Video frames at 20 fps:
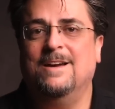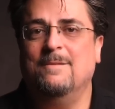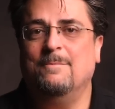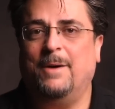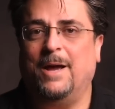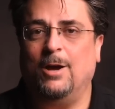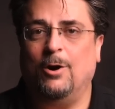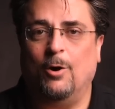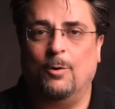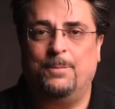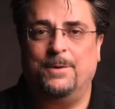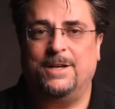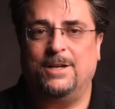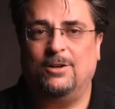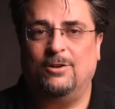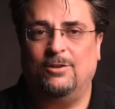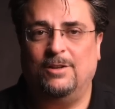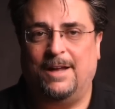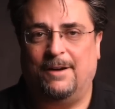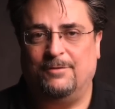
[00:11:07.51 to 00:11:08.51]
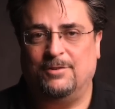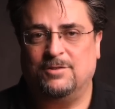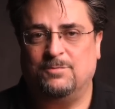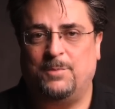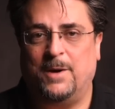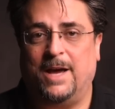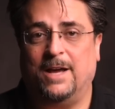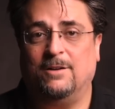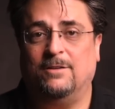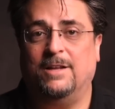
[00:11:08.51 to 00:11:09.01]
by opening your levels
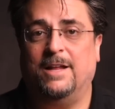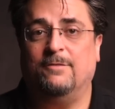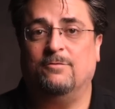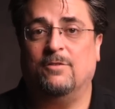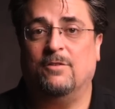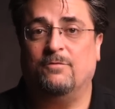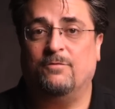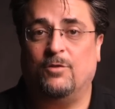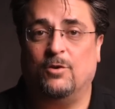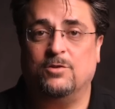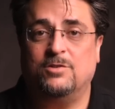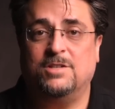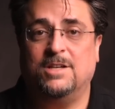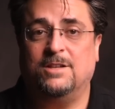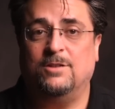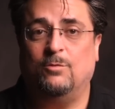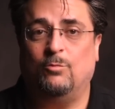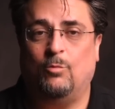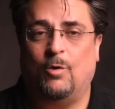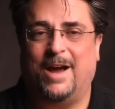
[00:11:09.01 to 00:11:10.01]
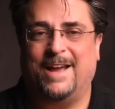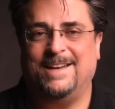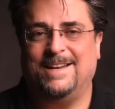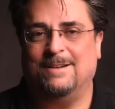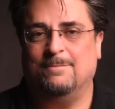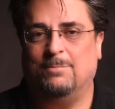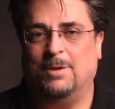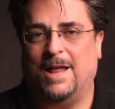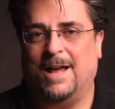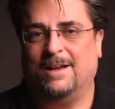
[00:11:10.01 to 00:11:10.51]
panel and reversing the white
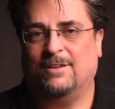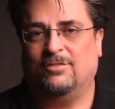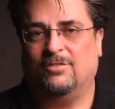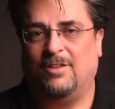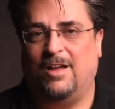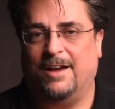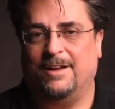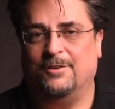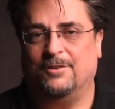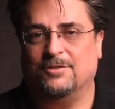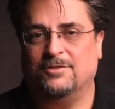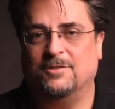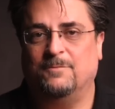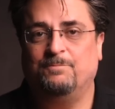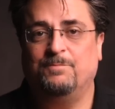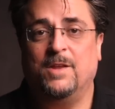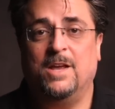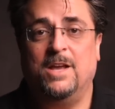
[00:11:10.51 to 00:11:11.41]
and black sliders.